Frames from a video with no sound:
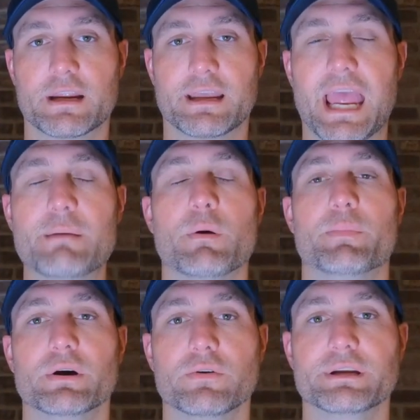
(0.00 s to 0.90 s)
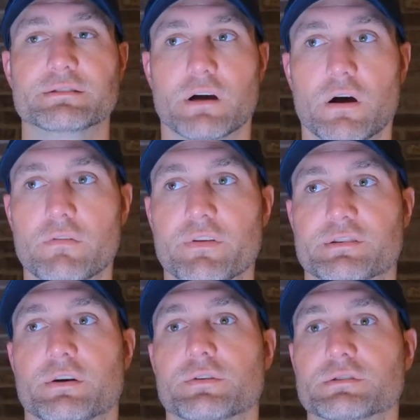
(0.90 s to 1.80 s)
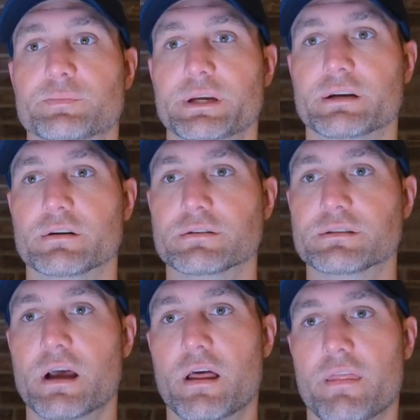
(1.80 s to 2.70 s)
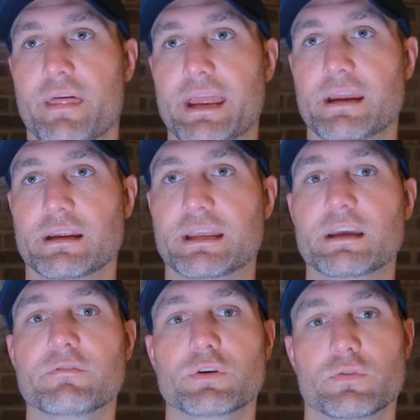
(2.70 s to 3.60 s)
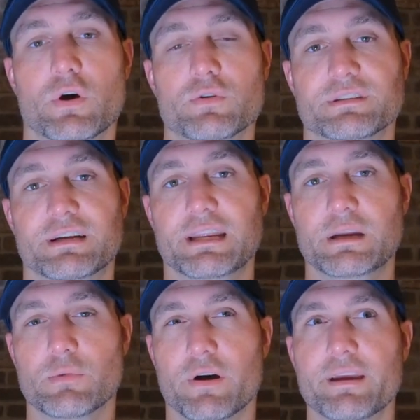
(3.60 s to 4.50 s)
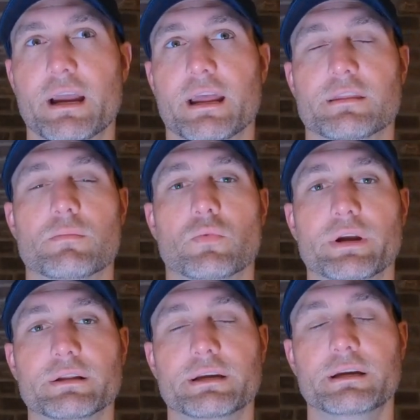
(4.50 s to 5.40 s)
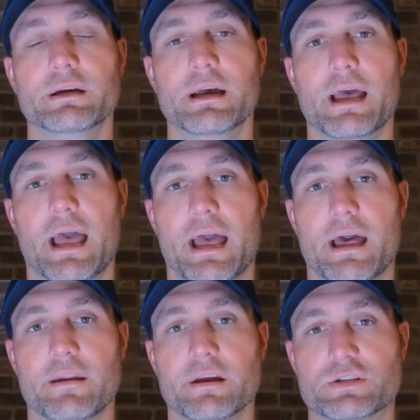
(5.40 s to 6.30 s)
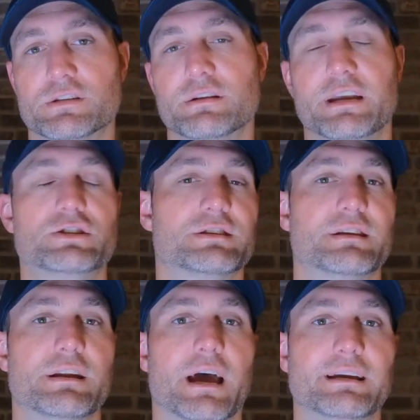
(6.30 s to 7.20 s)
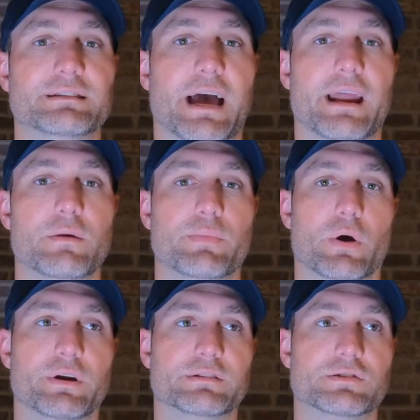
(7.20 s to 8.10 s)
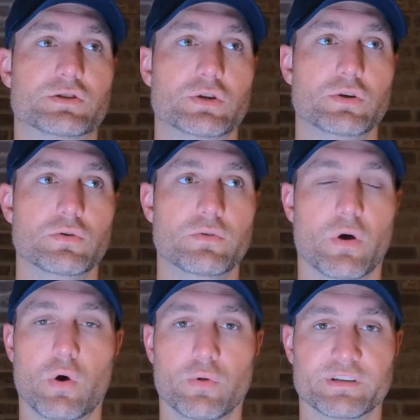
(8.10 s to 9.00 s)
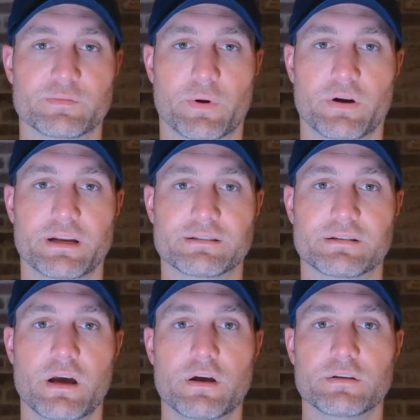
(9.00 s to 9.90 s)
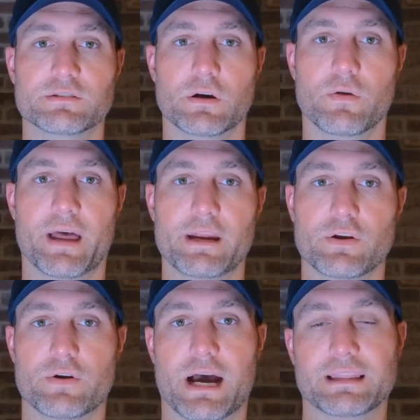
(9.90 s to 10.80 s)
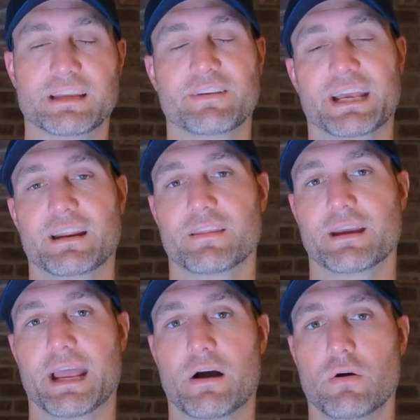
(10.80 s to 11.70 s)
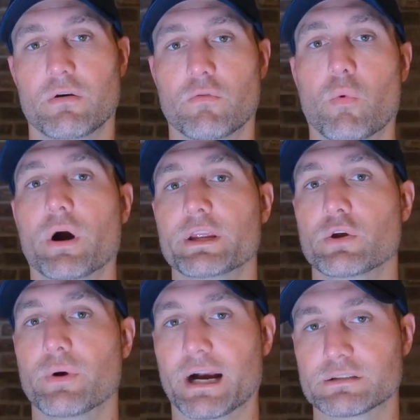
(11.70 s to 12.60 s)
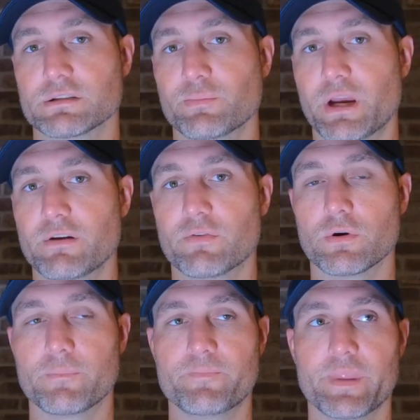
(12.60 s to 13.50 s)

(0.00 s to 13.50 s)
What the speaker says: capabilities of the Sonos speakers. They give you those in an email. I think I get them weekly, and it's just a nice added bonus to the whole experience, so that you're not leaving anything out of what you actually paid for.